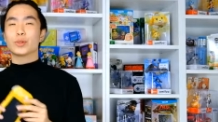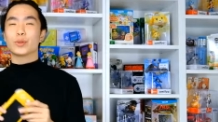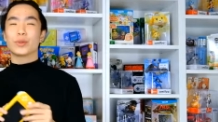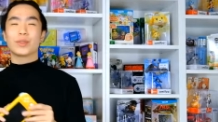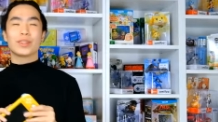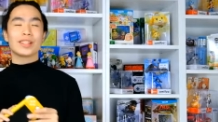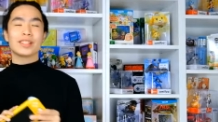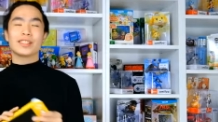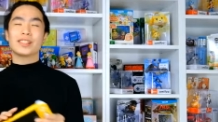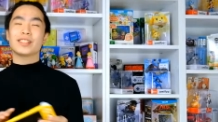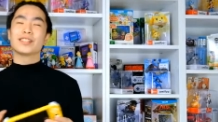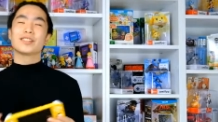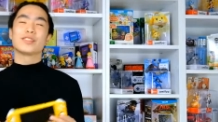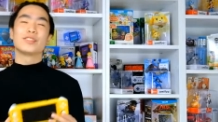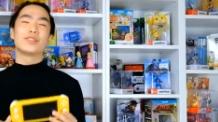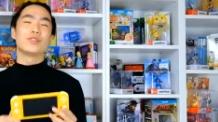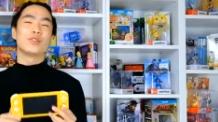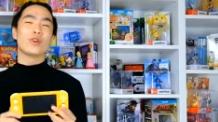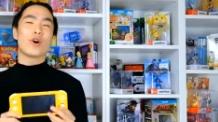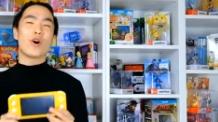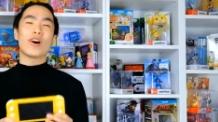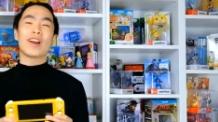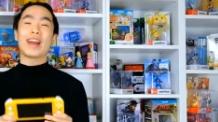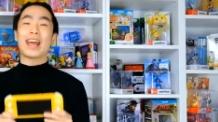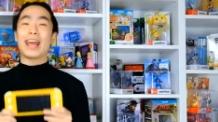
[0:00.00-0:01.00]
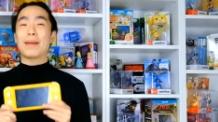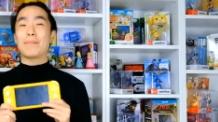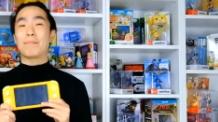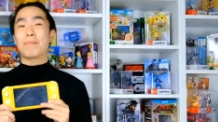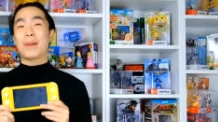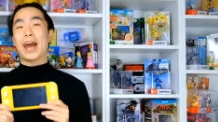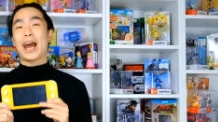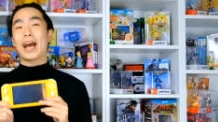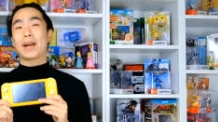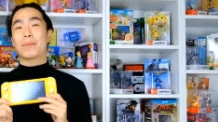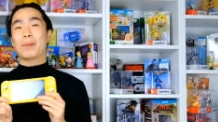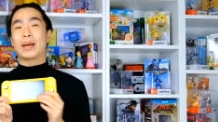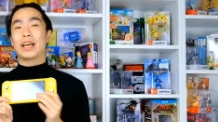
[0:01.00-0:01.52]
console, this is not
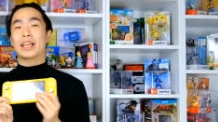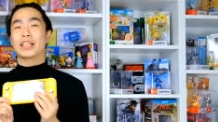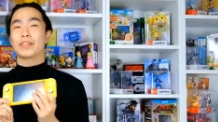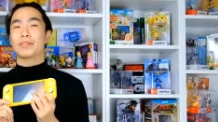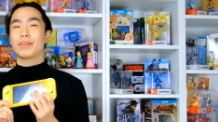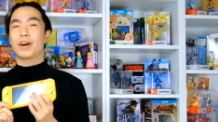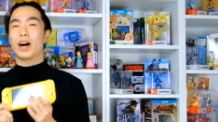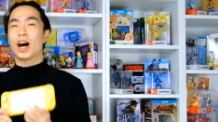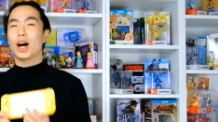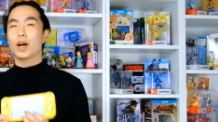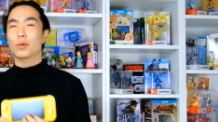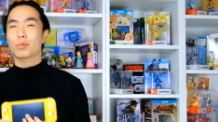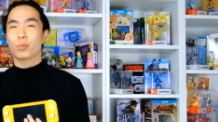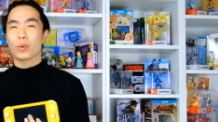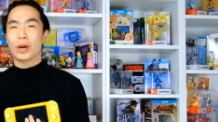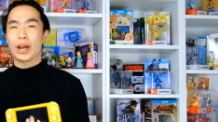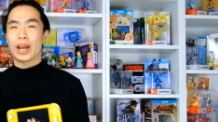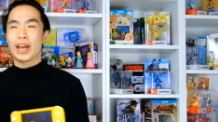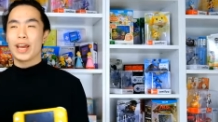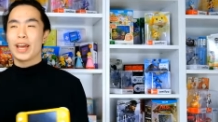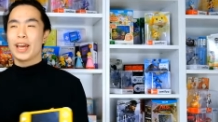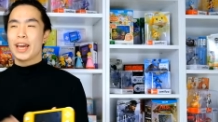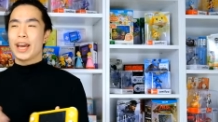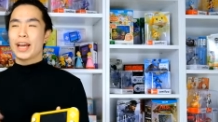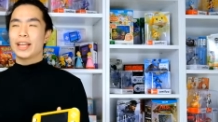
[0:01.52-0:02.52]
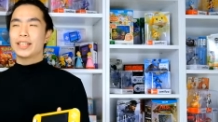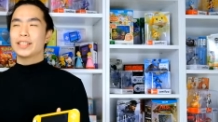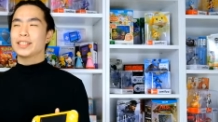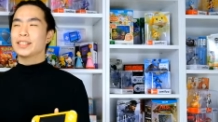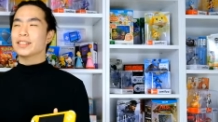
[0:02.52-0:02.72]
a bad piece of hardware.